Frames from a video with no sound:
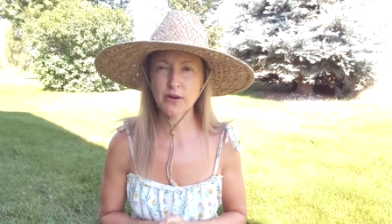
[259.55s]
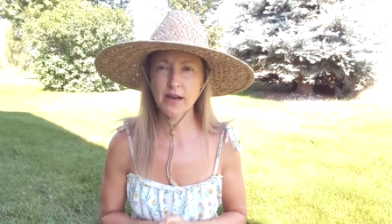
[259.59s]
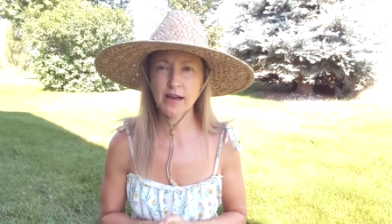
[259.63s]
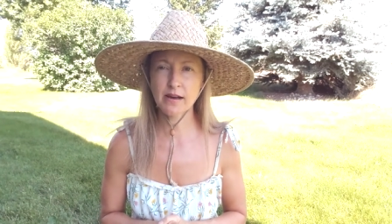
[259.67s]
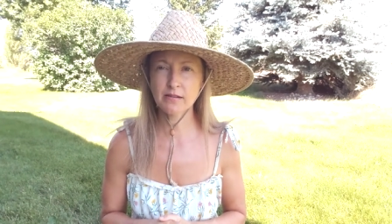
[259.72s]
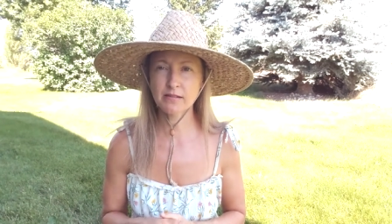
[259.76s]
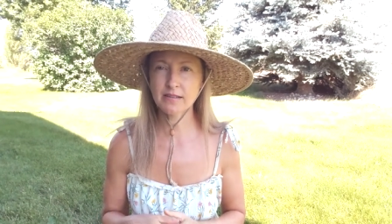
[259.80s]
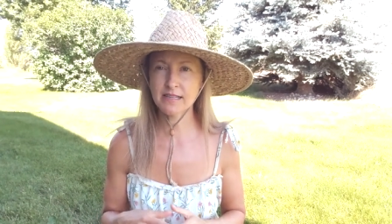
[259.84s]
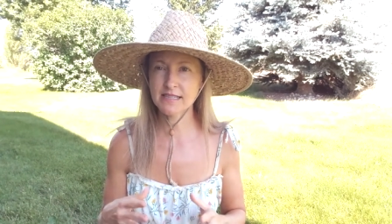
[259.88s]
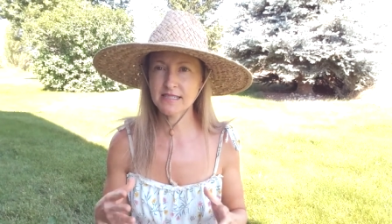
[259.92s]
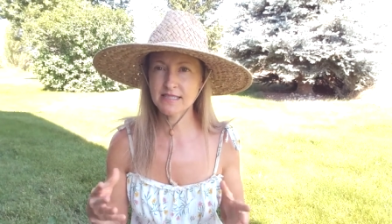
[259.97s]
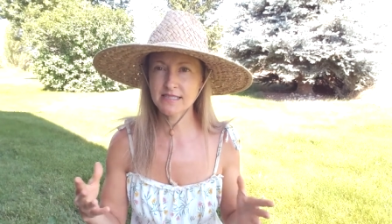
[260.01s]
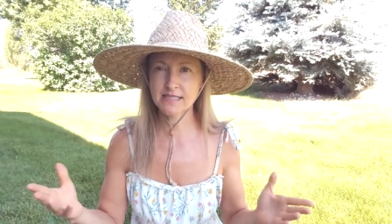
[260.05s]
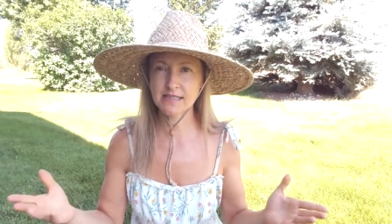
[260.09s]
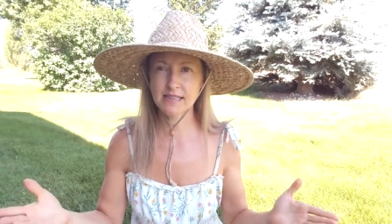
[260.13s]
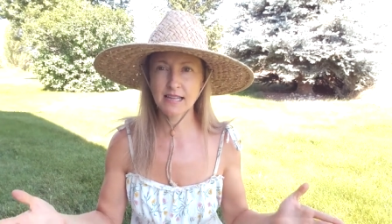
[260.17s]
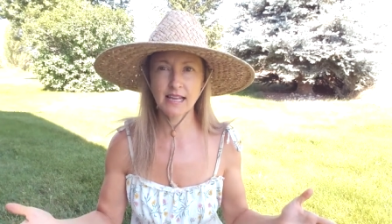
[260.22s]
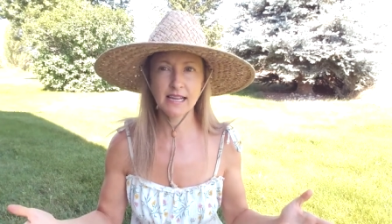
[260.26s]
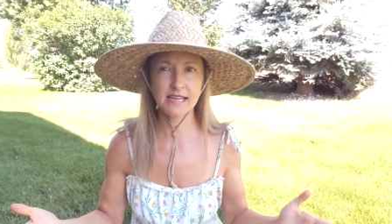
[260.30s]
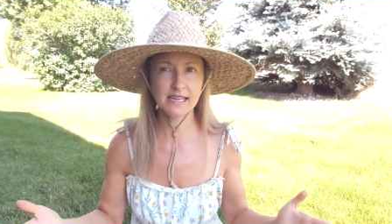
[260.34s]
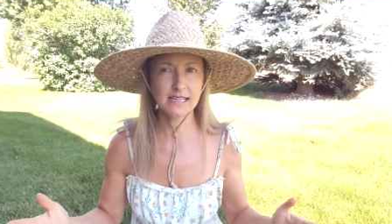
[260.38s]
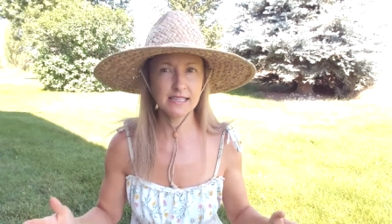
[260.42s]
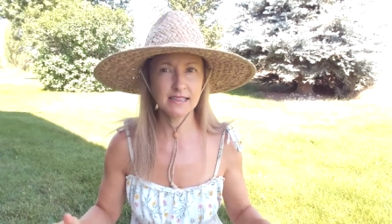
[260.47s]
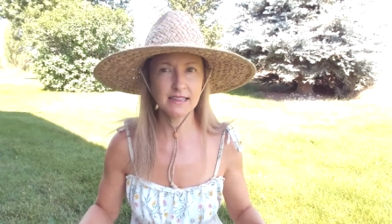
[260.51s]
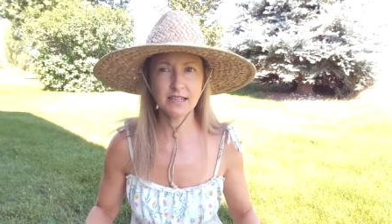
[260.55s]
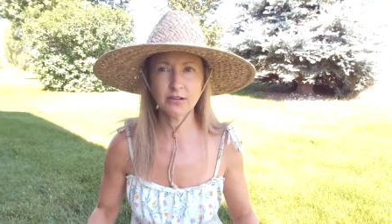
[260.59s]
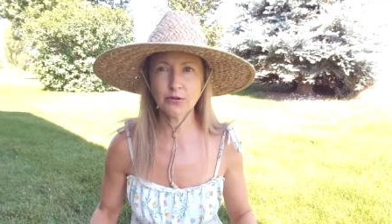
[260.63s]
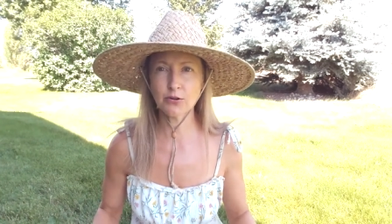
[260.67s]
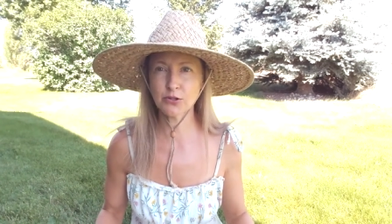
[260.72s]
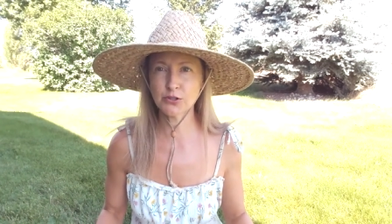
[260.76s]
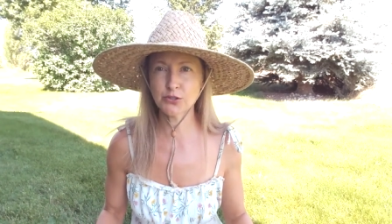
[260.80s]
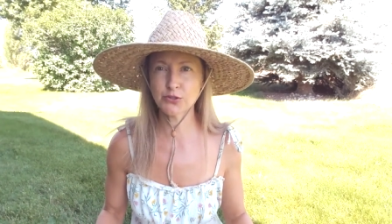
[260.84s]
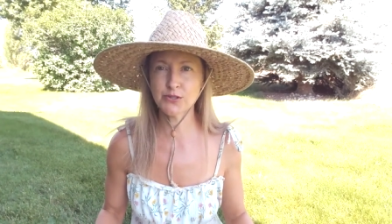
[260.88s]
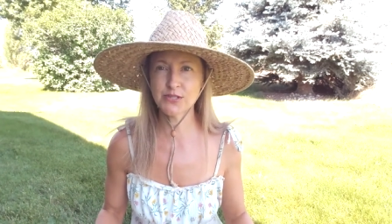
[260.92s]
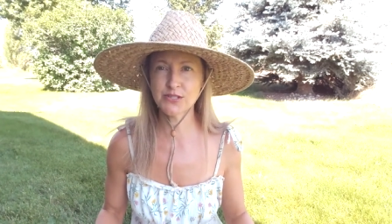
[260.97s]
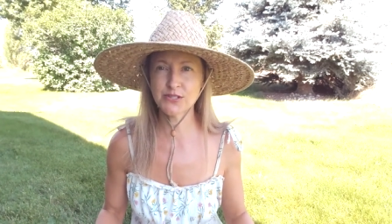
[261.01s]
outlets like the
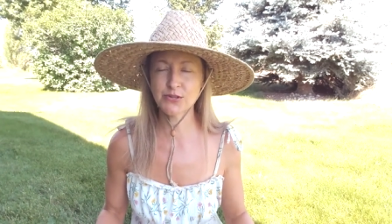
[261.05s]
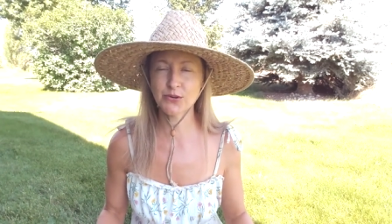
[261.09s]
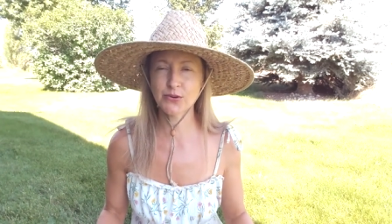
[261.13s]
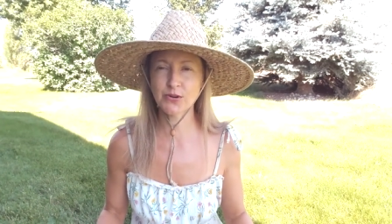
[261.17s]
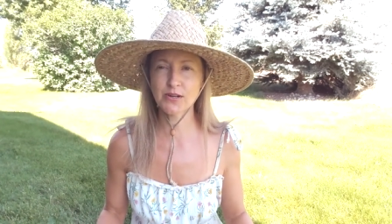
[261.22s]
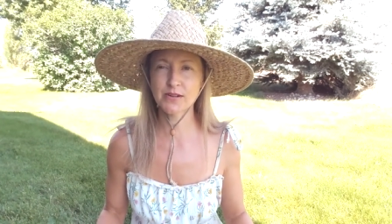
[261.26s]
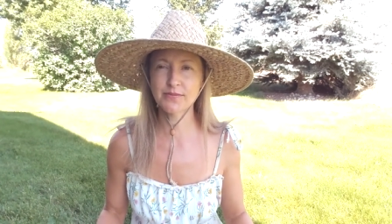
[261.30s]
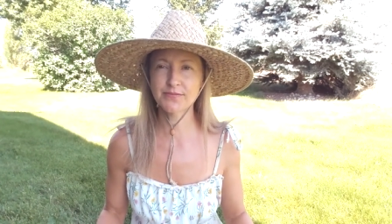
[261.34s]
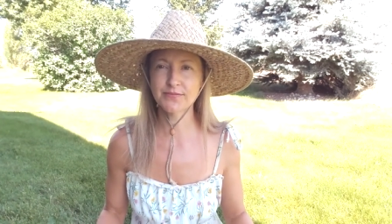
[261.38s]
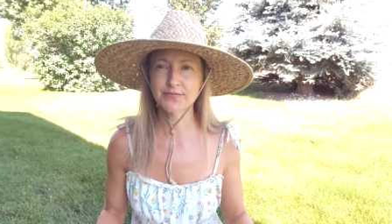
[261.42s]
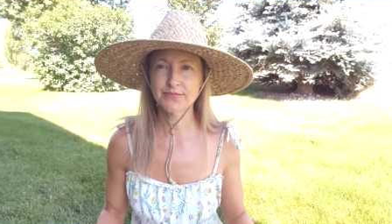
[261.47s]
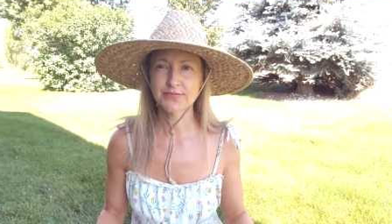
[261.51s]
grocery store